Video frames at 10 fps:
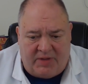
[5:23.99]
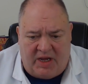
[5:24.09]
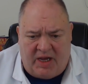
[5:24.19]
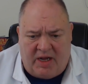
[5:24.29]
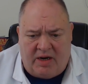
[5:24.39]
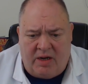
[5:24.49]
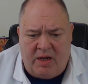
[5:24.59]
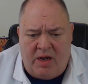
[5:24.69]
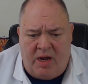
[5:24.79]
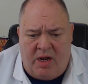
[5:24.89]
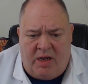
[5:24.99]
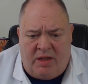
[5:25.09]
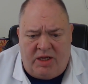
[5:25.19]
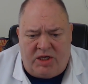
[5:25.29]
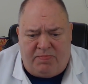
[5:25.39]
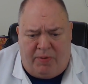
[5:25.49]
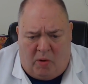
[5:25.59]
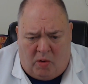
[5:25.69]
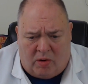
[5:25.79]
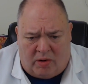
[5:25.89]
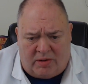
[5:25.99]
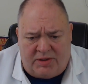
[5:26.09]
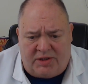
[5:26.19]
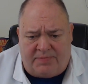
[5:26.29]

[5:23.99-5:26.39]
And these pores